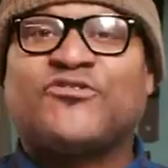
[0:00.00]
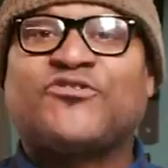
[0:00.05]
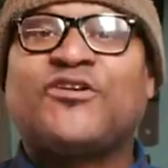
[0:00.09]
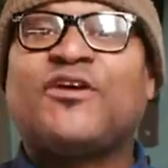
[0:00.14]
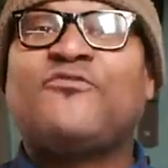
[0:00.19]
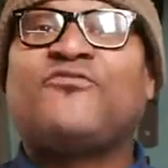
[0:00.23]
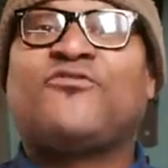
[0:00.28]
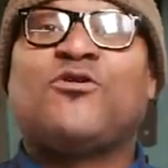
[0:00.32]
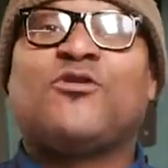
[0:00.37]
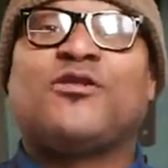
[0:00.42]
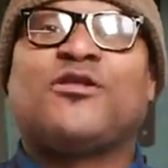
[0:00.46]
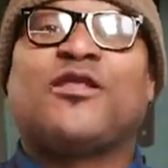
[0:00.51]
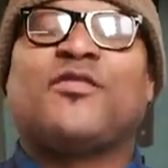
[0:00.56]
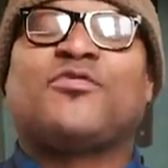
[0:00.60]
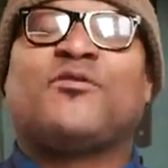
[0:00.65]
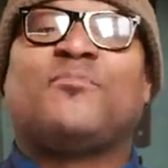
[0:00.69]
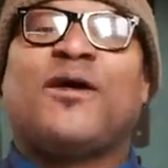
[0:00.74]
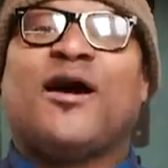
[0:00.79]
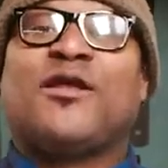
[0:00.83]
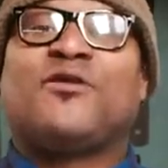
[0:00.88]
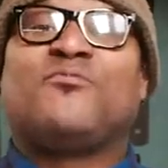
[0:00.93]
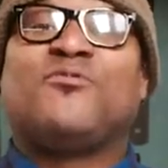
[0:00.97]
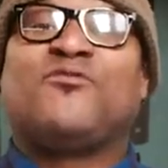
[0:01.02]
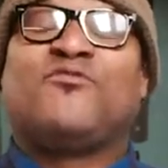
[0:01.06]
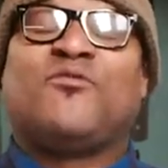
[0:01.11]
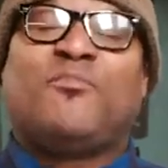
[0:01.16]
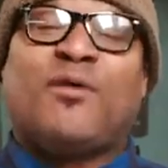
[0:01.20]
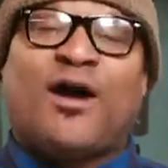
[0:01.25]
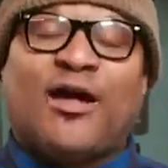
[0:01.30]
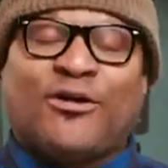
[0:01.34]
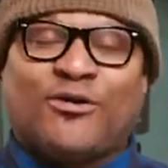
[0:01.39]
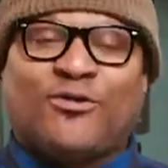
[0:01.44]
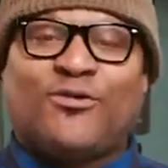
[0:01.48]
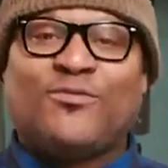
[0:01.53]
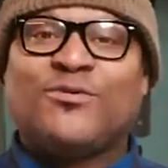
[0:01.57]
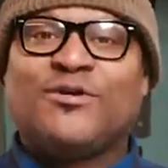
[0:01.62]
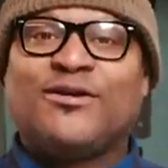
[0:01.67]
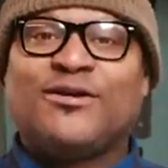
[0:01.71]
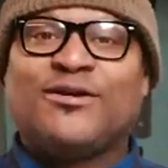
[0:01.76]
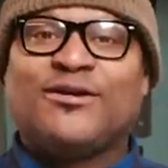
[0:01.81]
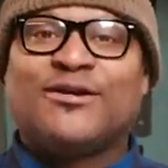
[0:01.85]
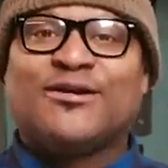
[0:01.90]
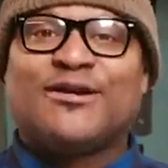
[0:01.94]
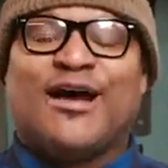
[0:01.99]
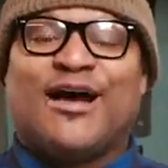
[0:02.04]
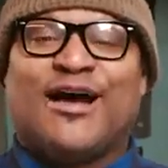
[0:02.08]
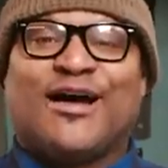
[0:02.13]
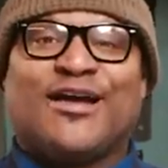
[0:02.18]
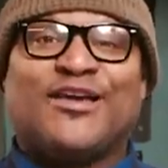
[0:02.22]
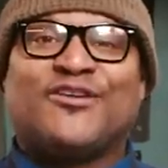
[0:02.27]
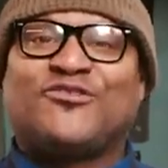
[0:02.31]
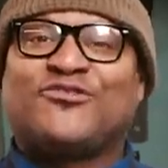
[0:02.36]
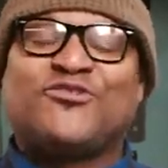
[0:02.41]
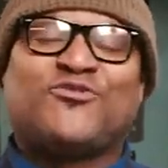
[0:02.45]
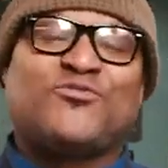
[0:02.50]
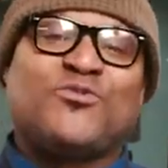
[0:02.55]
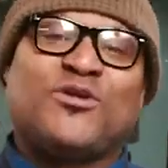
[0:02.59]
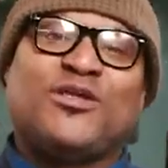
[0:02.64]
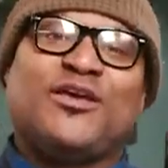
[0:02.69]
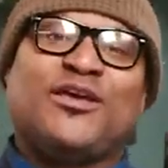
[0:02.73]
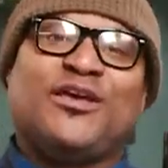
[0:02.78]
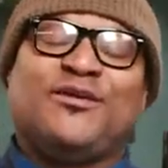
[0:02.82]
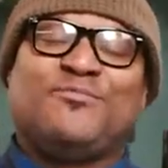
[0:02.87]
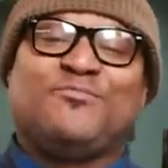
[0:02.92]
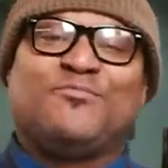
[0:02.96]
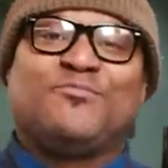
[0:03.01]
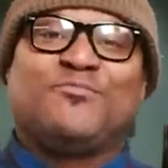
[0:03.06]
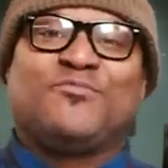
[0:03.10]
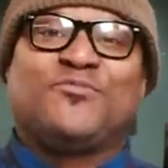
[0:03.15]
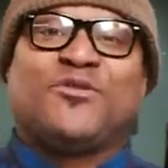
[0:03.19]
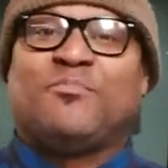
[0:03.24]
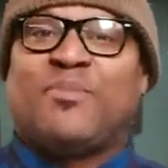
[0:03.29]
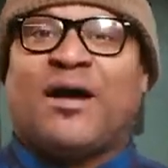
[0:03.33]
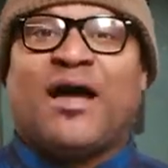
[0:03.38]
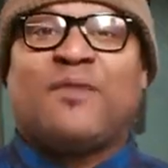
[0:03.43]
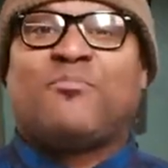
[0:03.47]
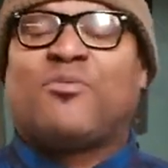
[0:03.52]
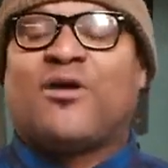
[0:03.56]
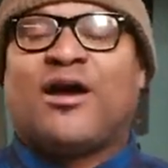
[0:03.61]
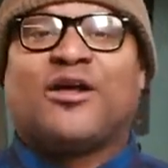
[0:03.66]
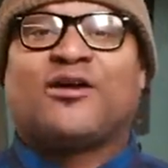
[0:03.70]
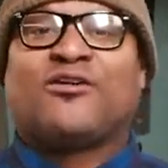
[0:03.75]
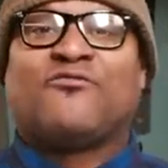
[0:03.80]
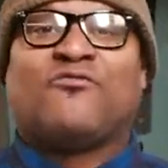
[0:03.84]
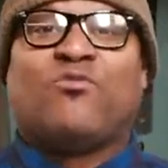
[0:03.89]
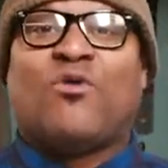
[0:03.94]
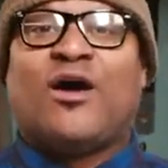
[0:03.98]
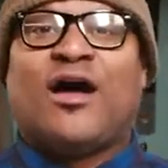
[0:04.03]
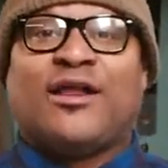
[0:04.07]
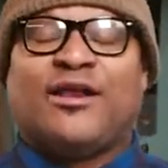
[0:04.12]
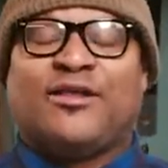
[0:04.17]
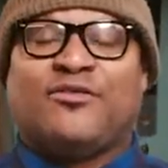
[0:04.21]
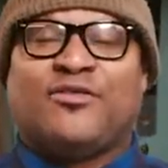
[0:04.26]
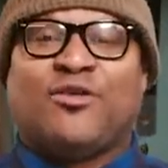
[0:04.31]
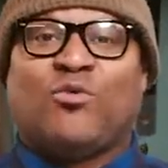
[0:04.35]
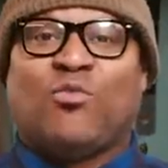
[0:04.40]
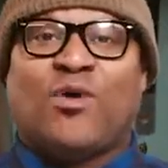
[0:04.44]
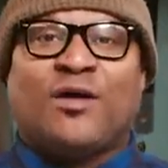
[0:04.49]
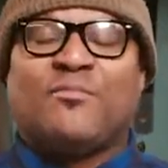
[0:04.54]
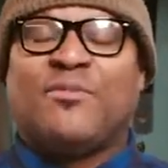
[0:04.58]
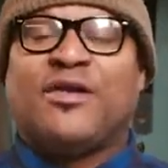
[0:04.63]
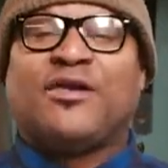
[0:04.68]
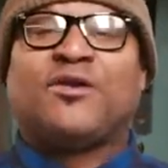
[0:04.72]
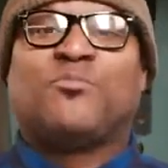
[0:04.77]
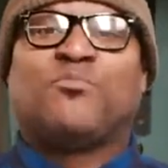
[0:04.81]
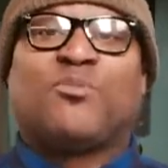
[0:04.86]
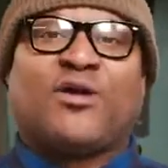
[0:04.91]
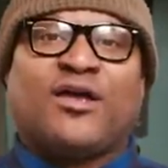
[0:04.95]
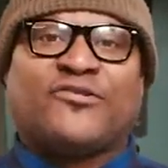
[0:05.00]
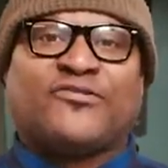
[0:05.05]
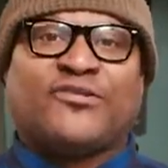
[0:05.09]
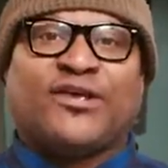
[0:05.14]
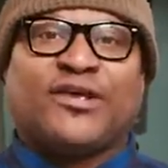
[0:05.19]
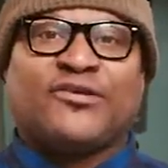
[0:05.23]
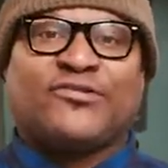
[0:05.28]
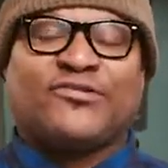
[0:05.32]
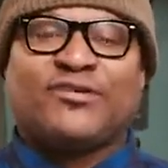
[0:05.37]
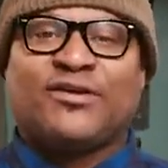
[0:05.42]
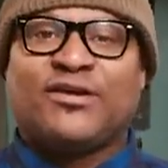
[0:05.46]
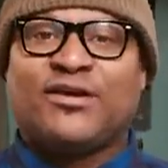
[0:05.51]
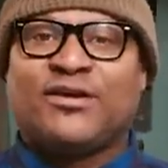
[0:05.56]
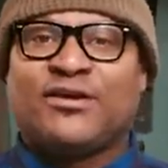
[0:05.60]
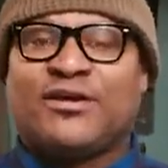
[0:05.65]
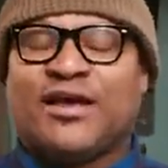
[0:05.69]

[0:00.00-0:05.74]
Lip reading: the stuff floating at the bottom of a bottle is just really the byproduct of wine in the winemaking process.